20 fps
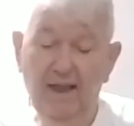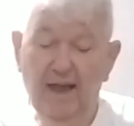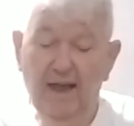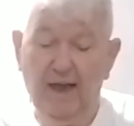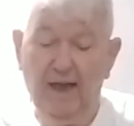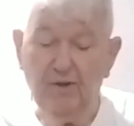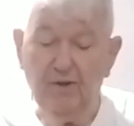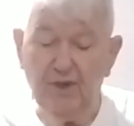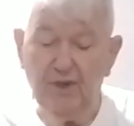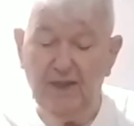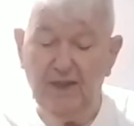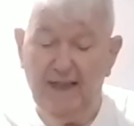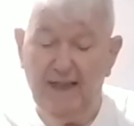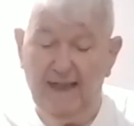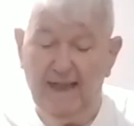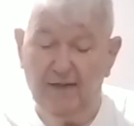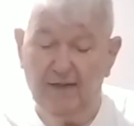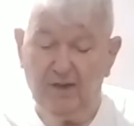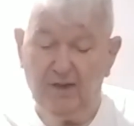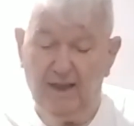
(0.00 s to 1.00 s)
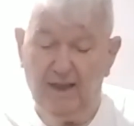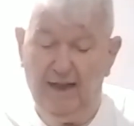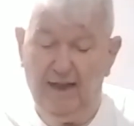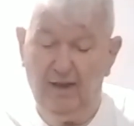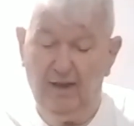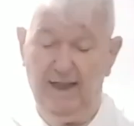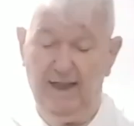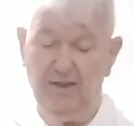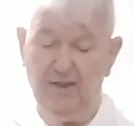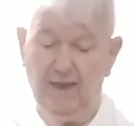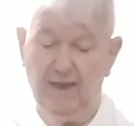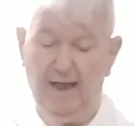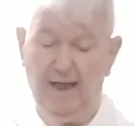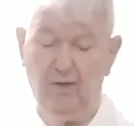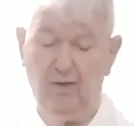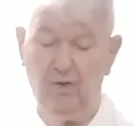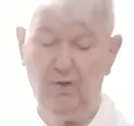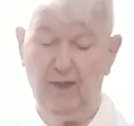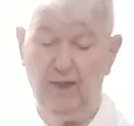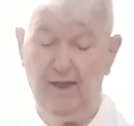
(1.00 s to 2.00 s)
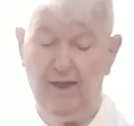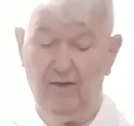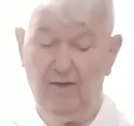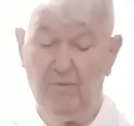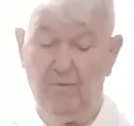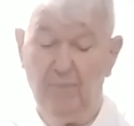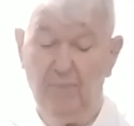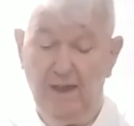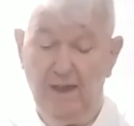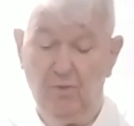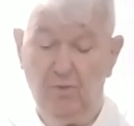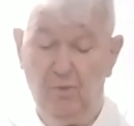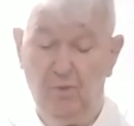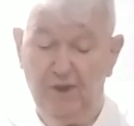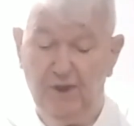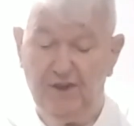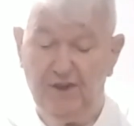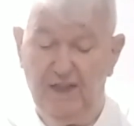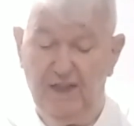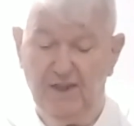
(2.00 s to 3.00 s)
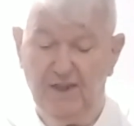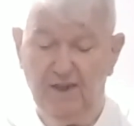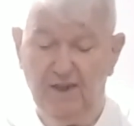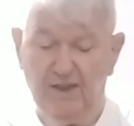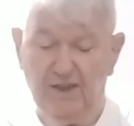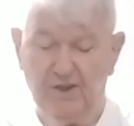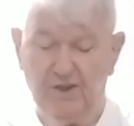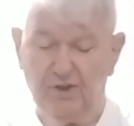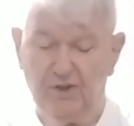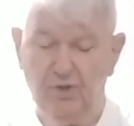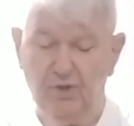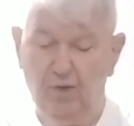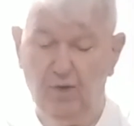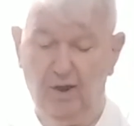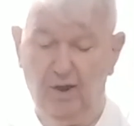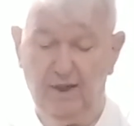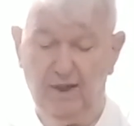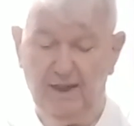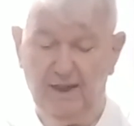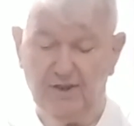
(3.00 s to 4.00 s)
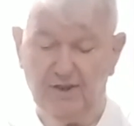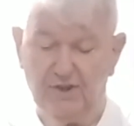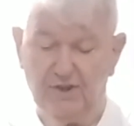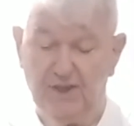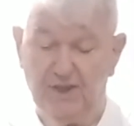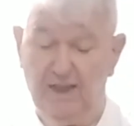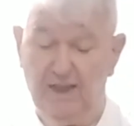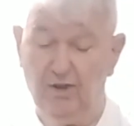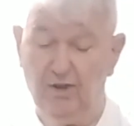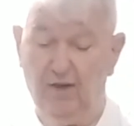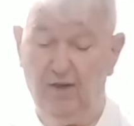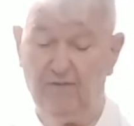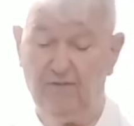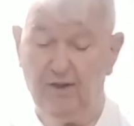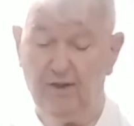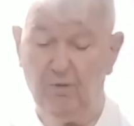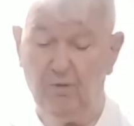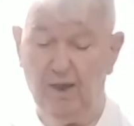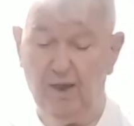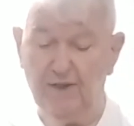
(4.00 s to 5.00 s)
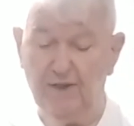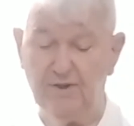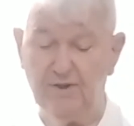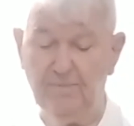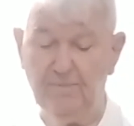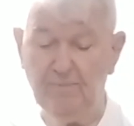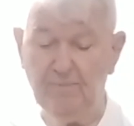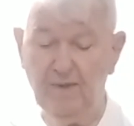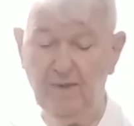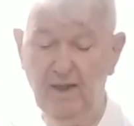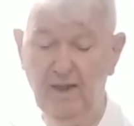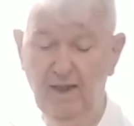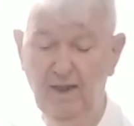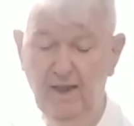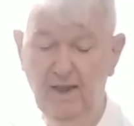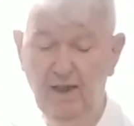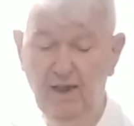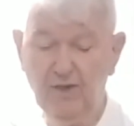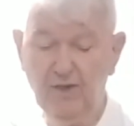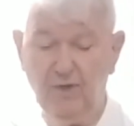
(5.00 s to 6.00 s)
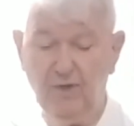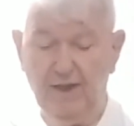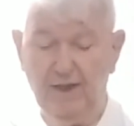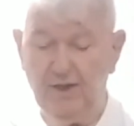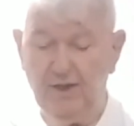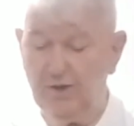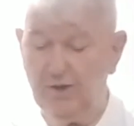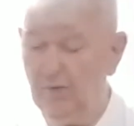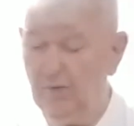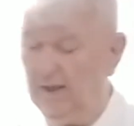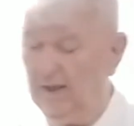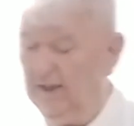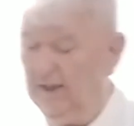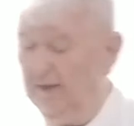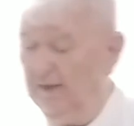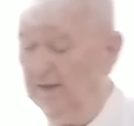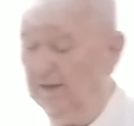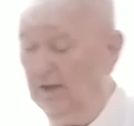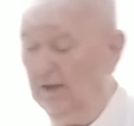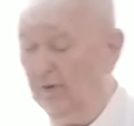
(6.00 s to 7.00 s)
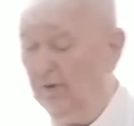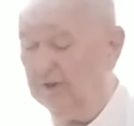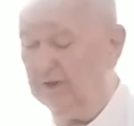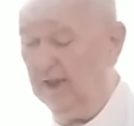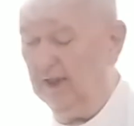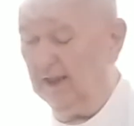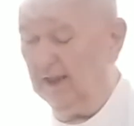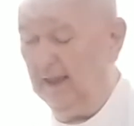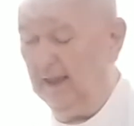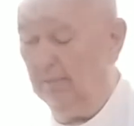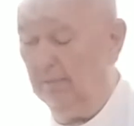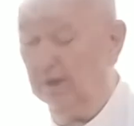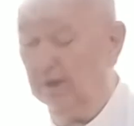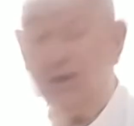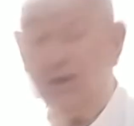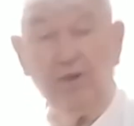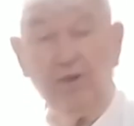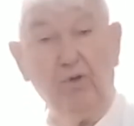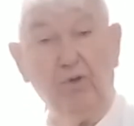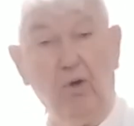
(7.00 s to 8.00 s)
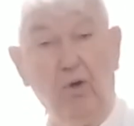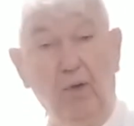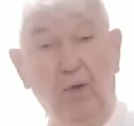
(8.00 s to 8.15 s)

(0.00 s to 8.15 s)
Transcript: I usually take out the outer layer of meat with because it's too hard to get the skin off otherwise. So I just quickly, it's not that much to throw